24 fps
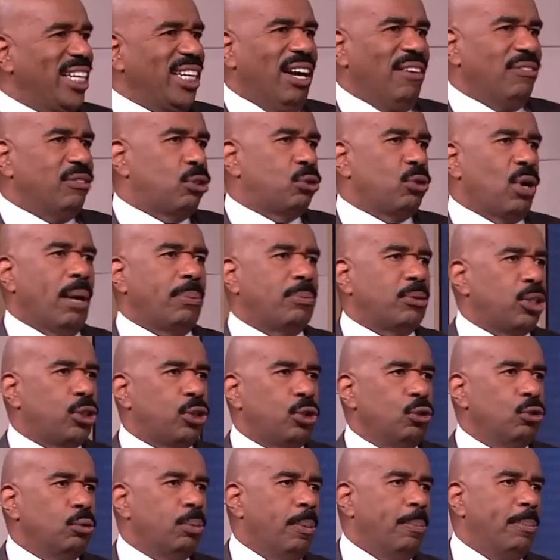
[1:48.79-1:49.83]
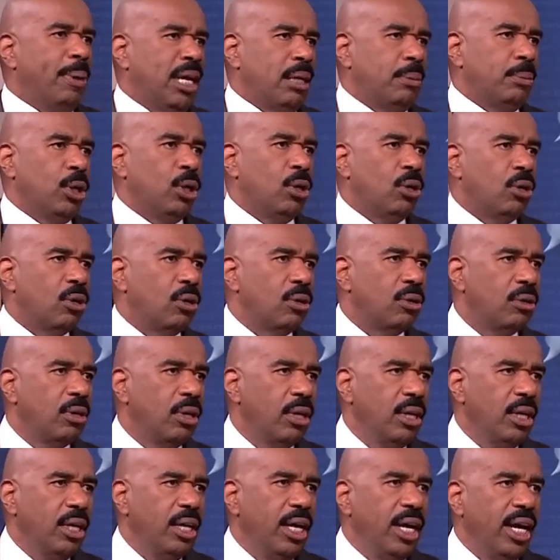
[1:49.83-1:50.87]
never dropped a tube of baby oil,
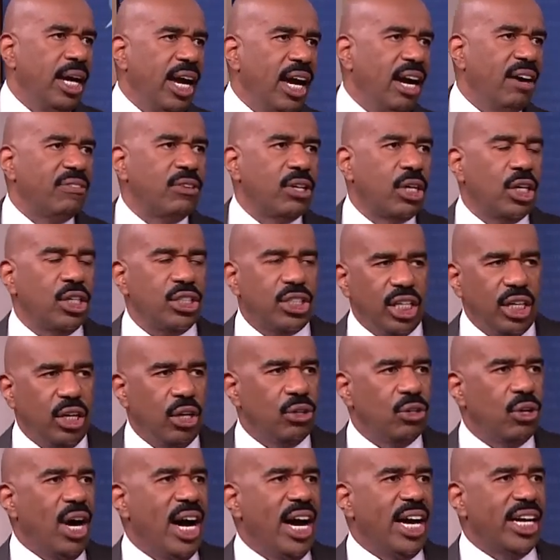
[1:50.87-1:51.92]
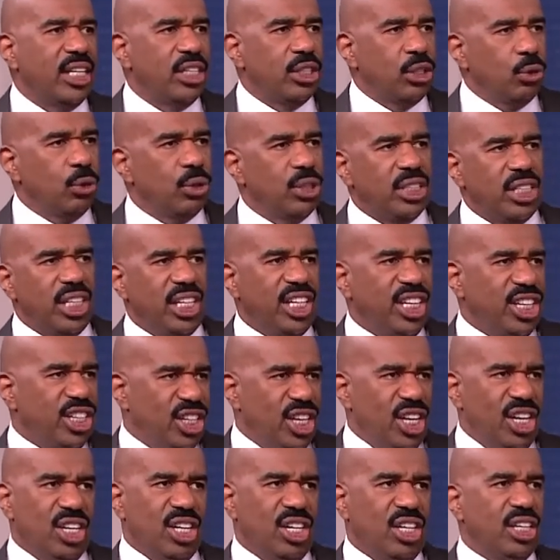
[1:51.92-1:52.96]
ever, because he don't know how to do it. See, he
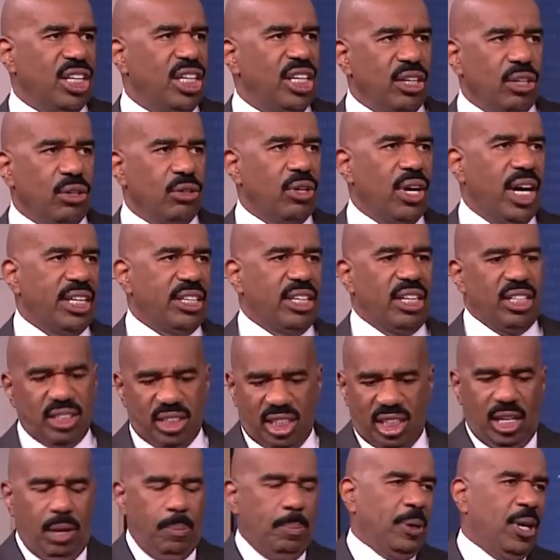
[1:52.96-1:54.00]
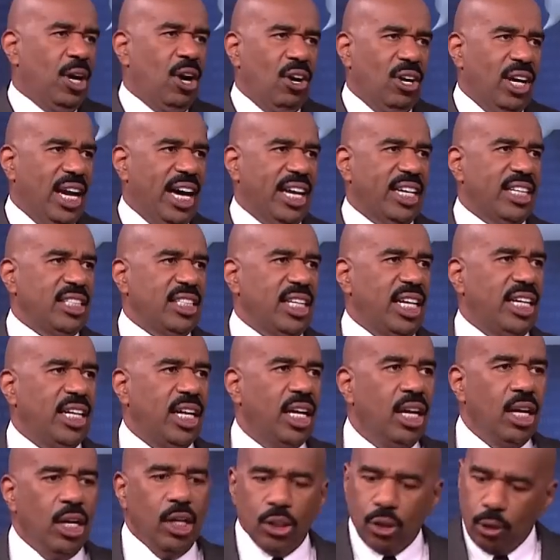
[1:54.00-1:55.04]
young, he don't know how this slipping all out his hand.
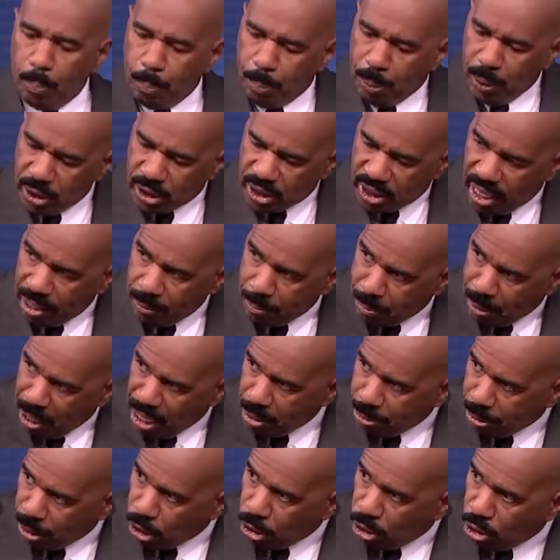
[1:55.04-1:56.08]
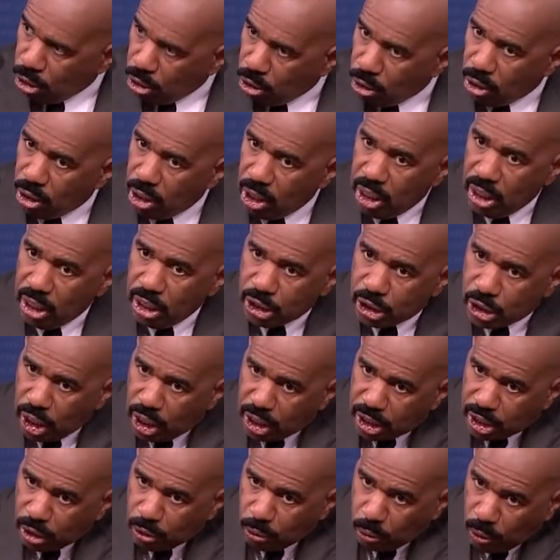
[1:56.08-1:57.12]
You put that baby oil
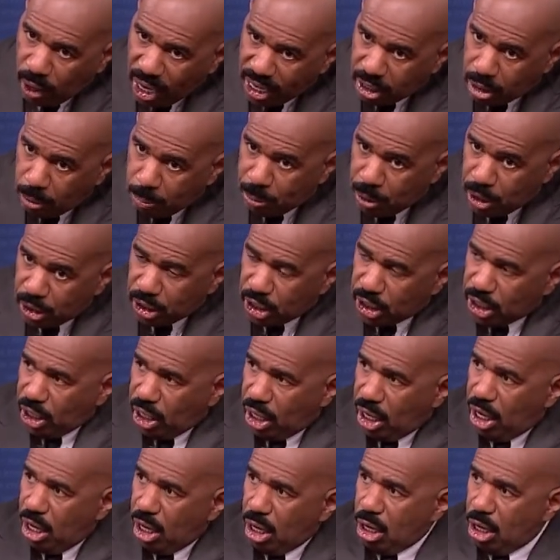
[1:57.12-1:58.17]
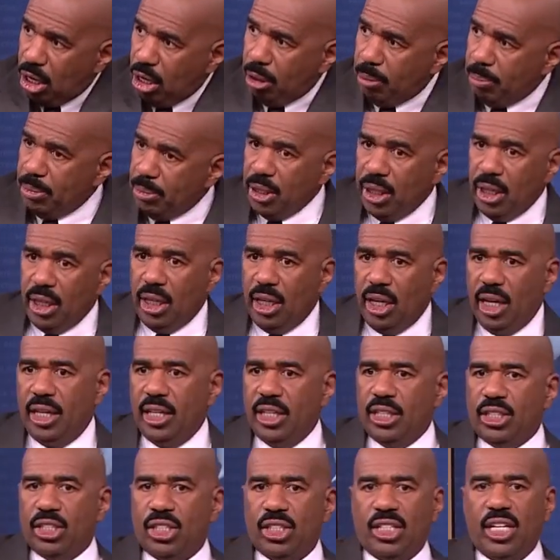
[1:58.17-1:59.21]
tuck it right up under your arm, and it
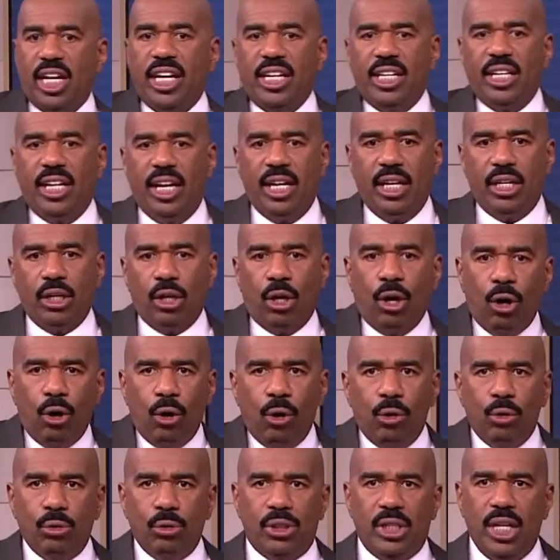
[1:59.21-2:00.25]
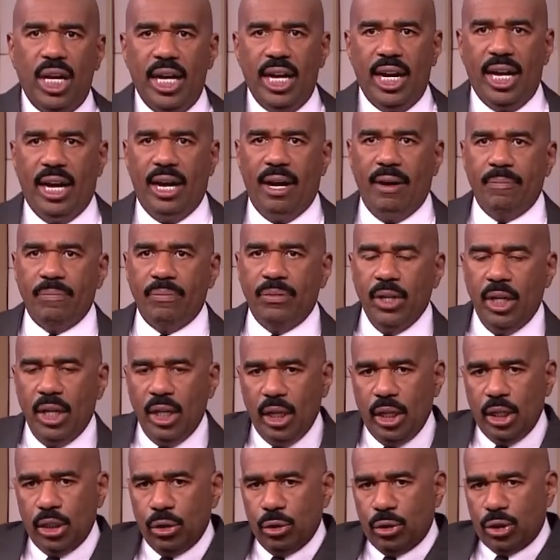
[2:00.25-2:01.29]
stay there the whole time.
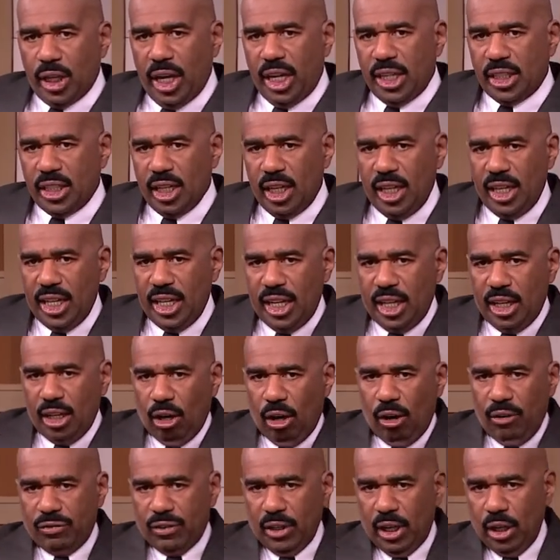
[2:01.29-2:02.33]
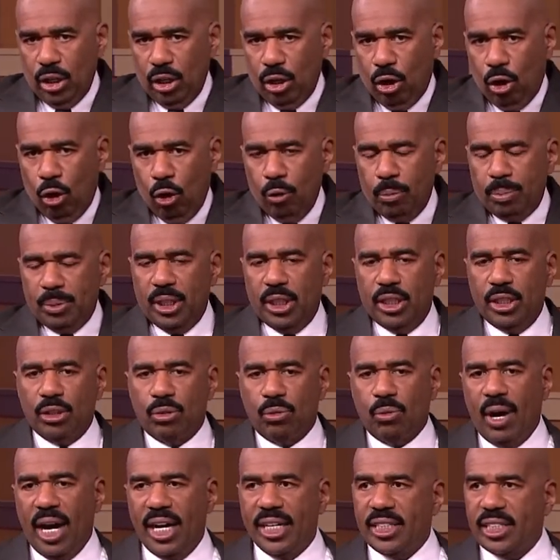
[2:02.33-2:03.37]
You take the lid off that little opening that's
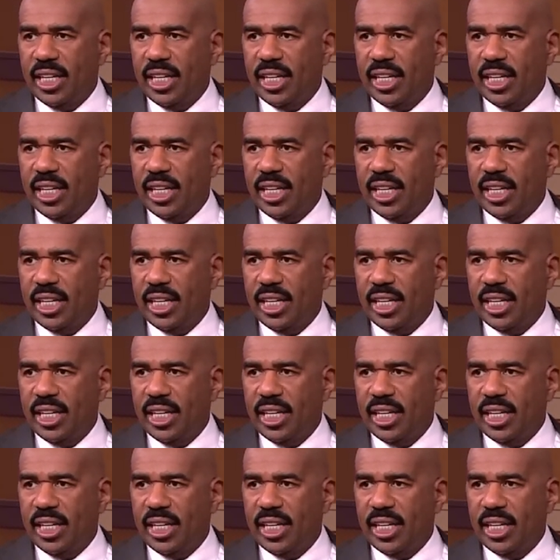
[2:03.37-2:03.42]
right